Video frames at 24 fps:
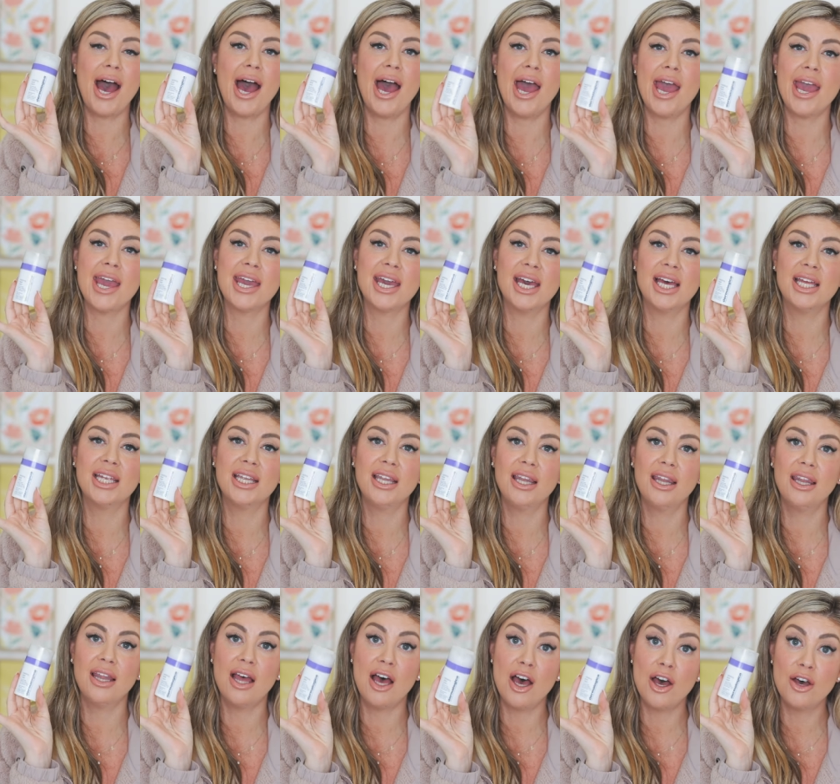I
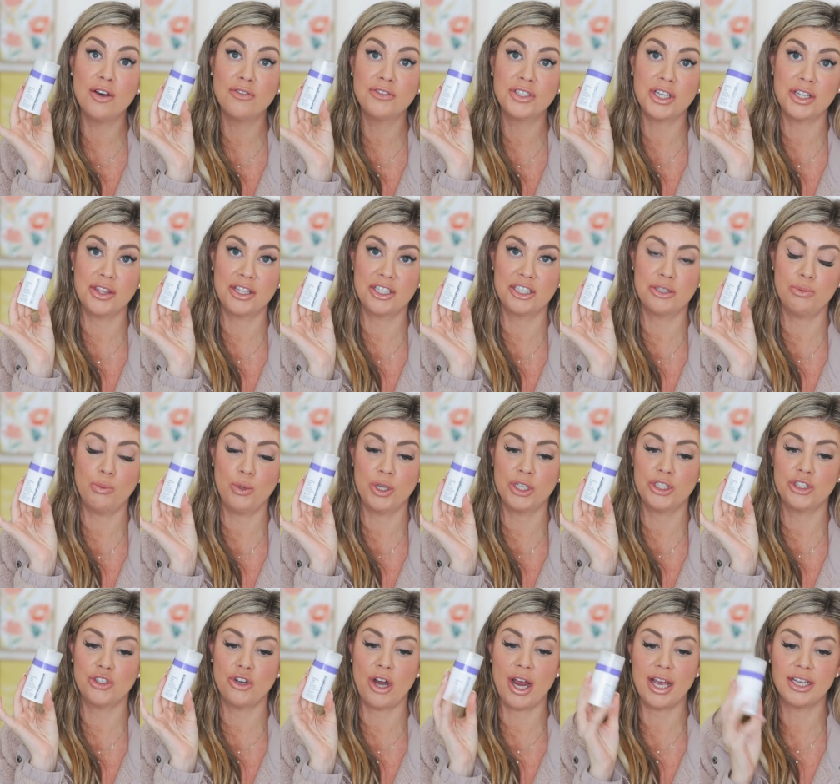loved this
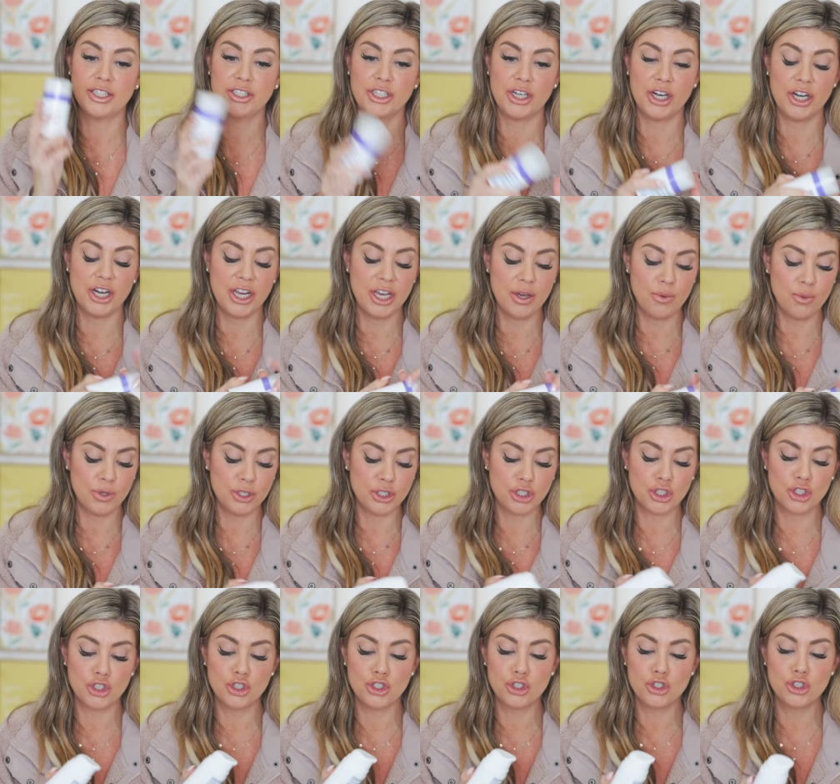moisturizer. It was
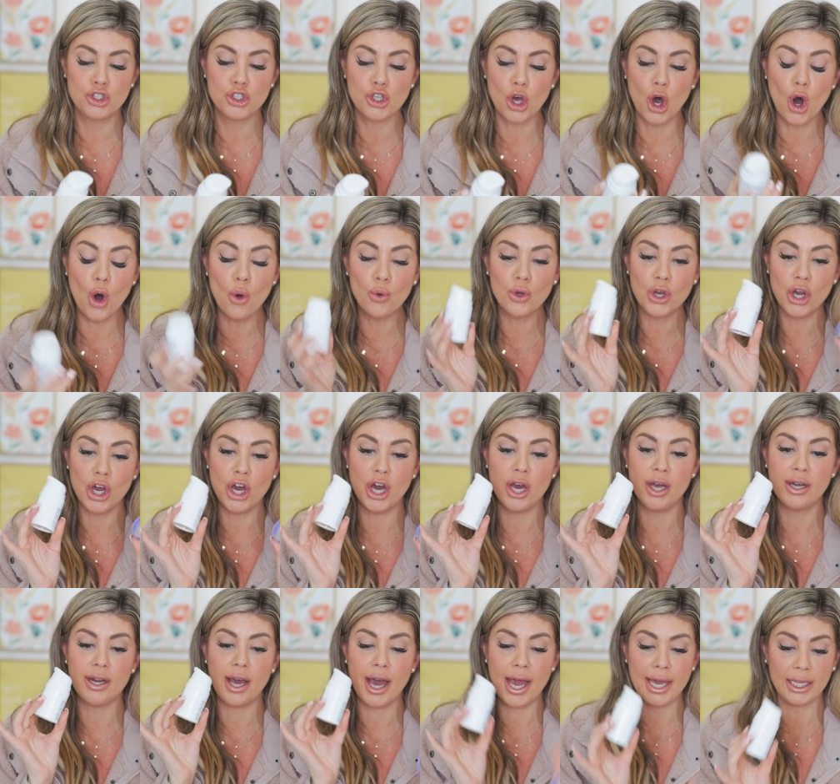so
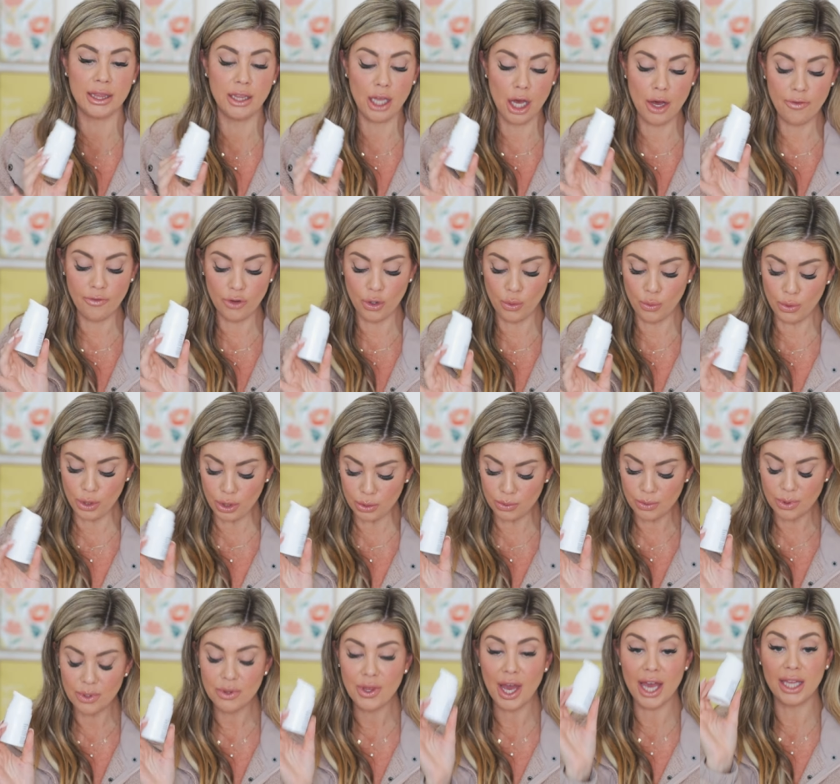good. I love, woo,
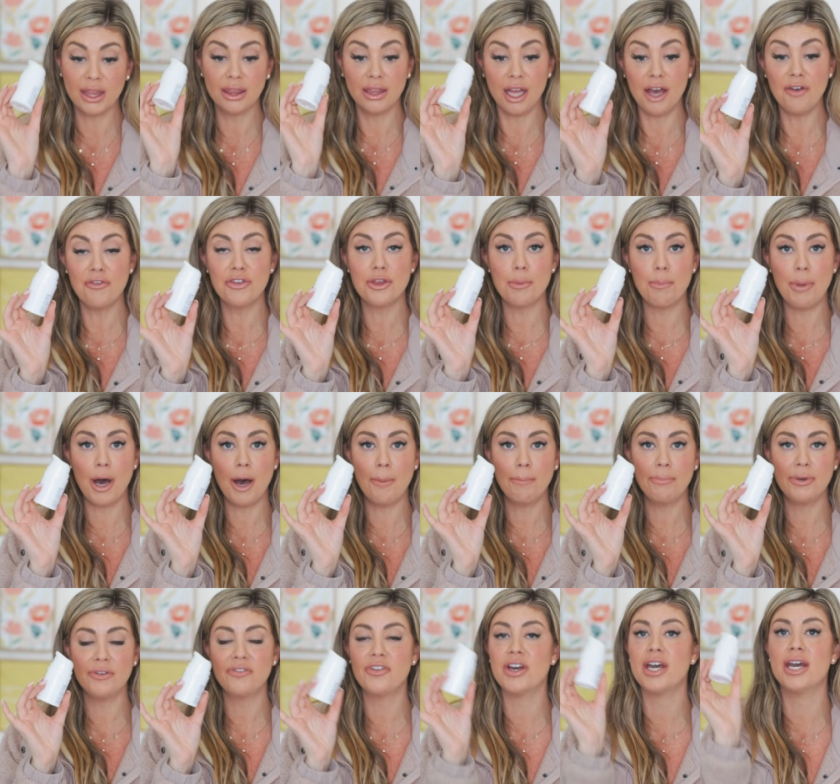I love the
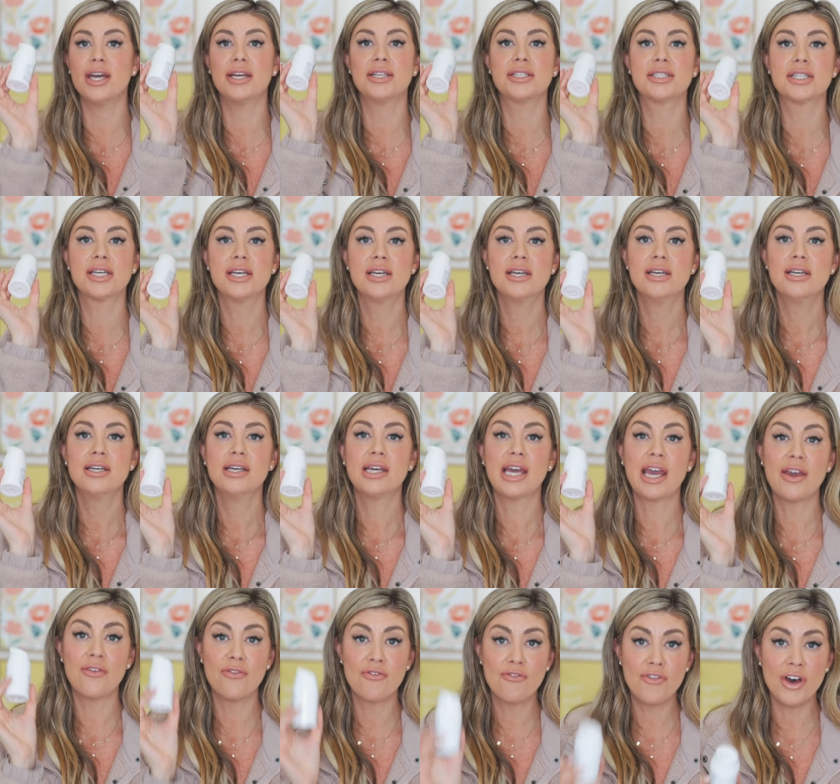pump of it.
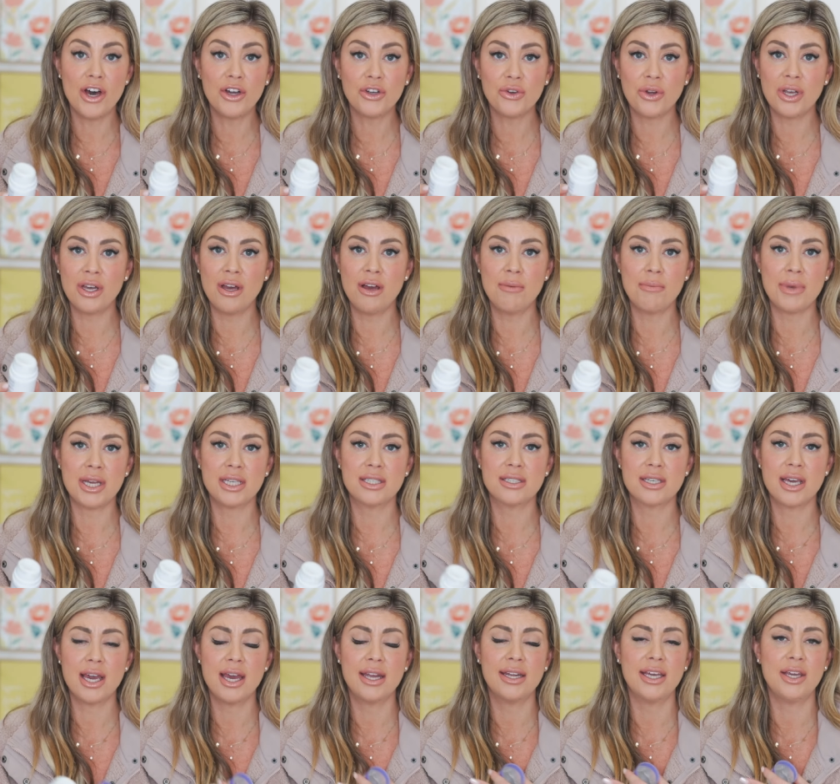It felt great on my
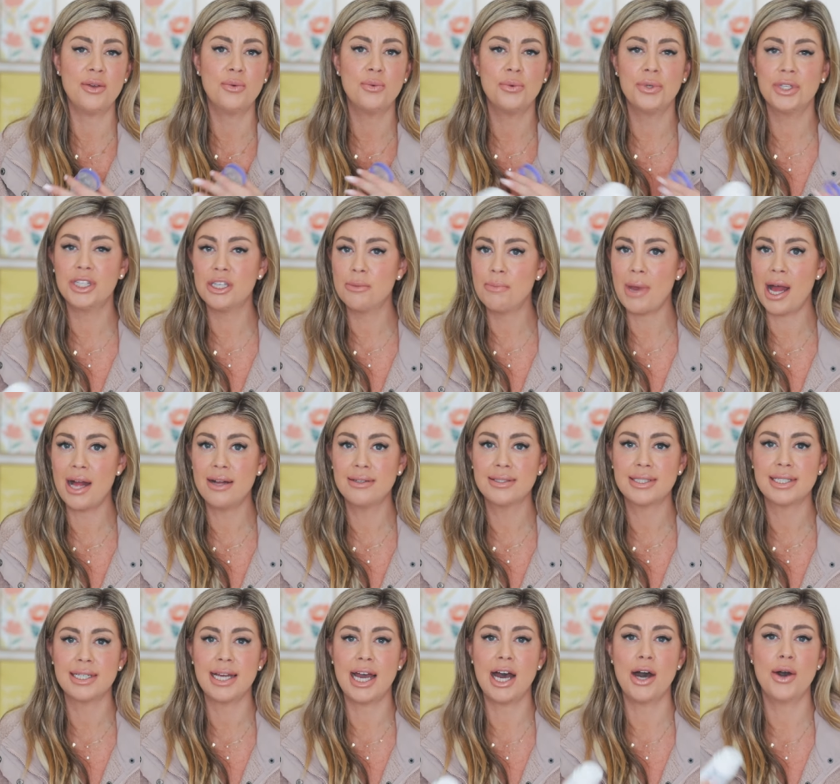skin. It really
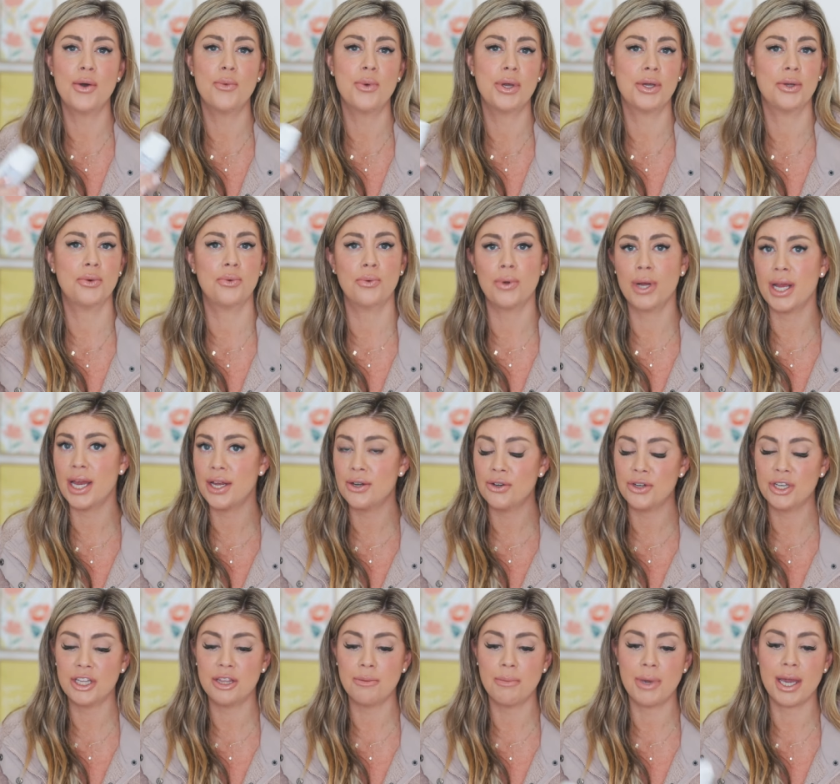balanced it out, went great
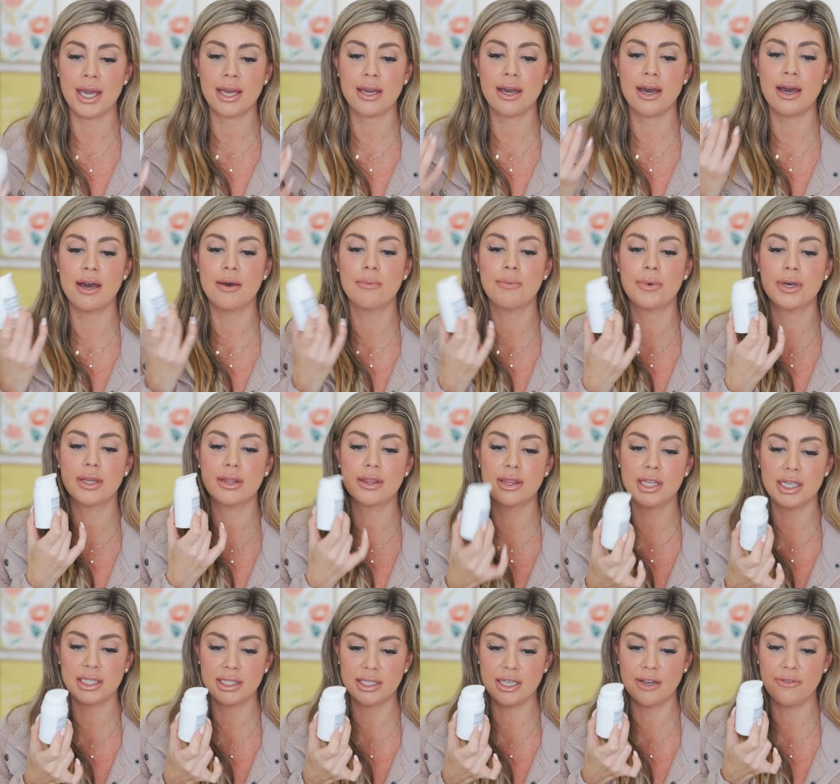underneath makeup.
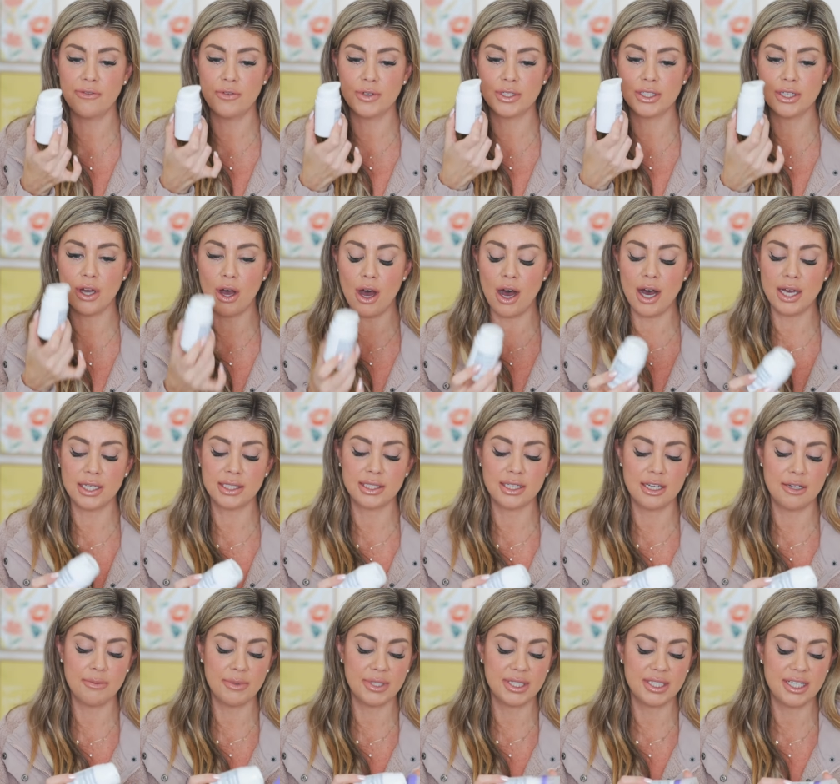This stuff was
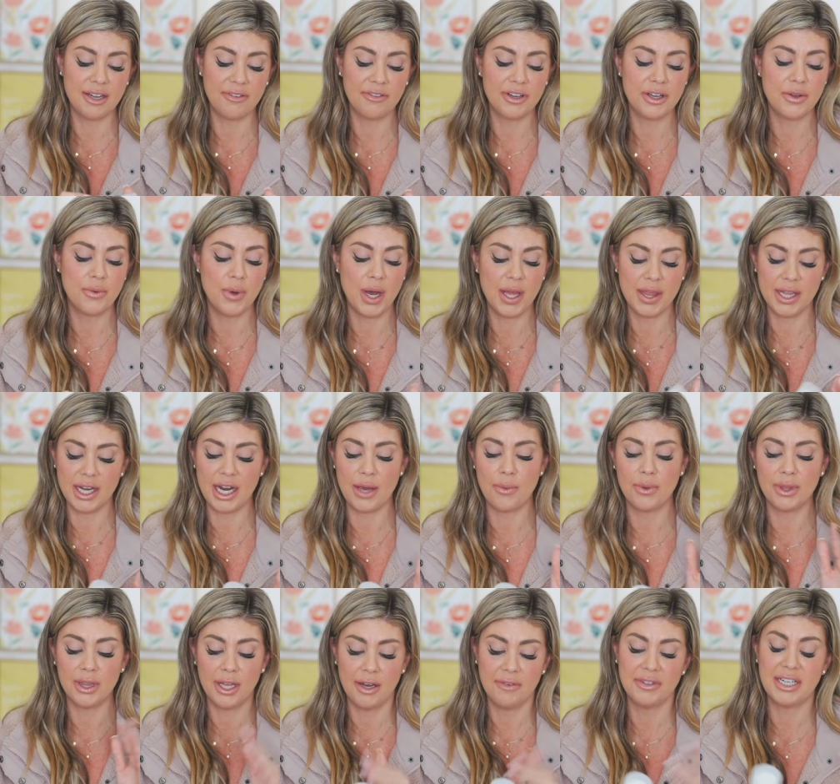awesome. It's definitely one that I
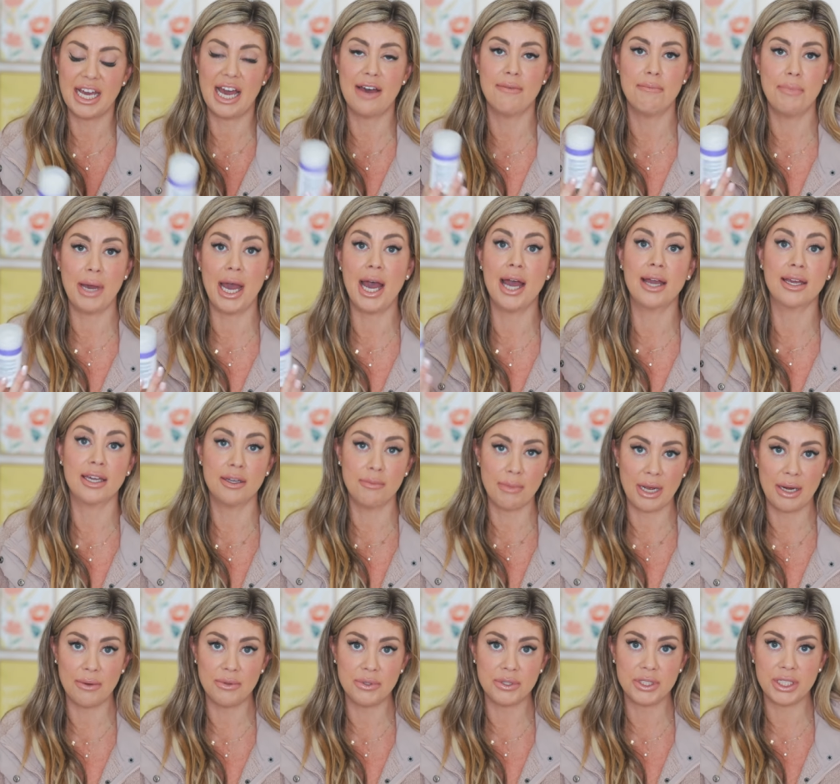would love to have back in
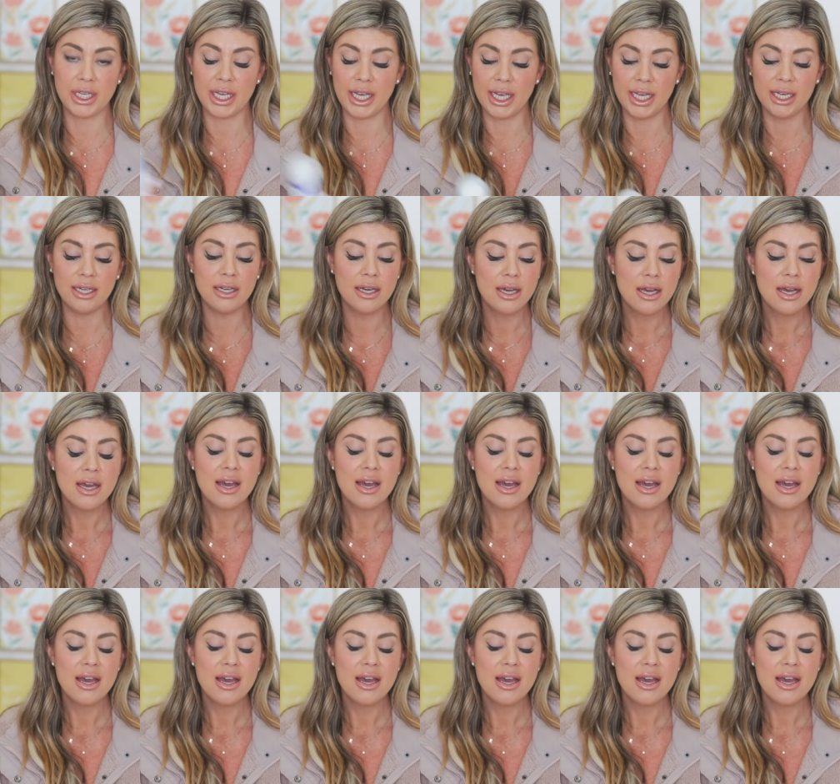my routine.